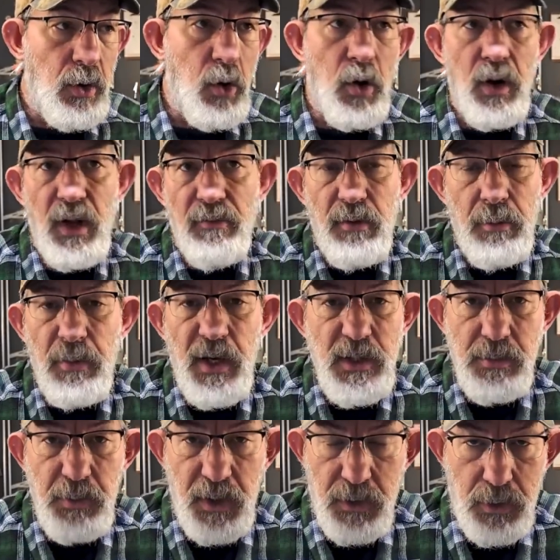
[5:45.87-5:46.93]
or even
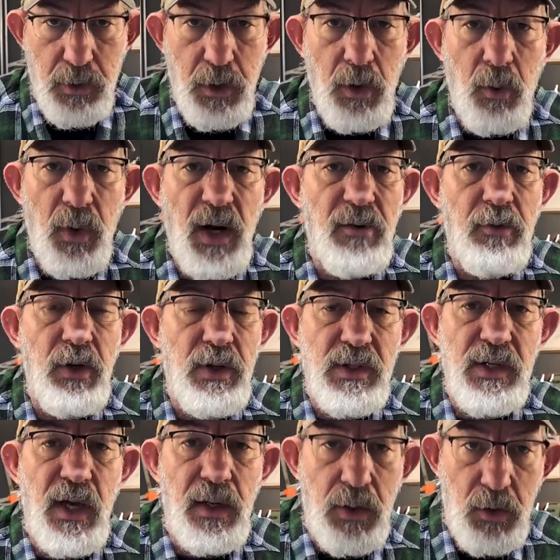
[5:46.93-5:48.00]
Mesh Mixer, whatever you
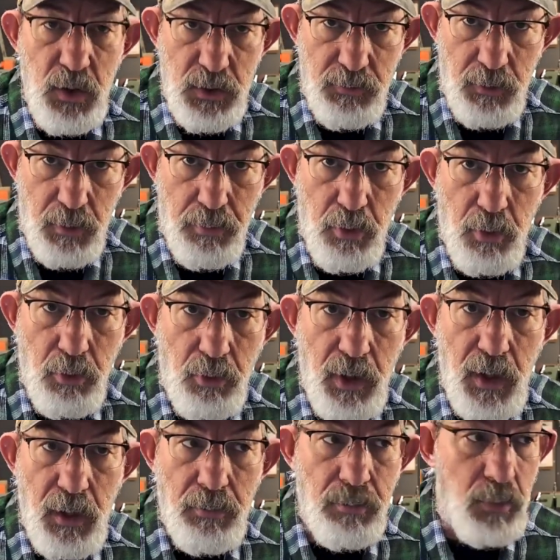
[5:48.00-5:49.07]
decide to use for your
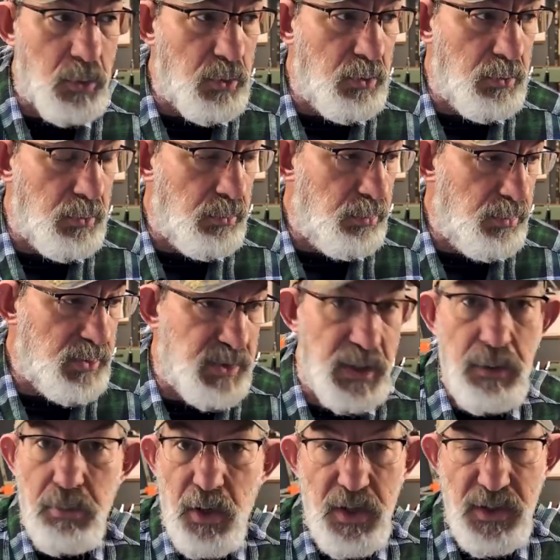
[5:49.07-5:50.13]
program, or
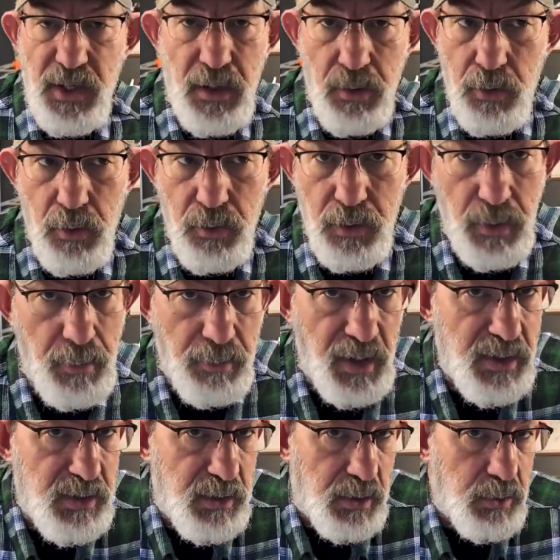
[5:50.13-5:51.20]
ZBrush, I don't know, I
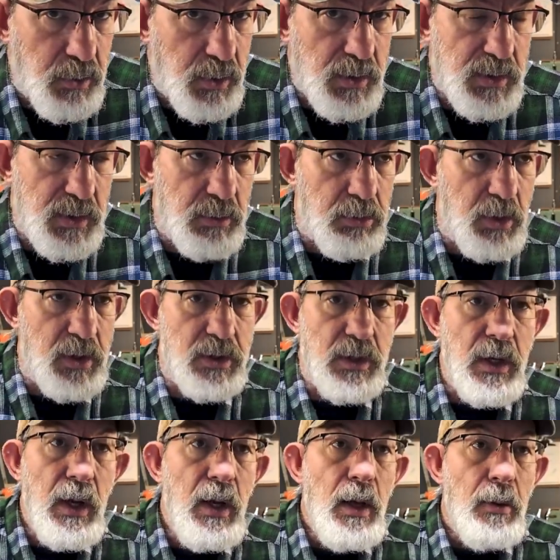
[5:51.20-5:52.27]
guess you could do it in ZBrush.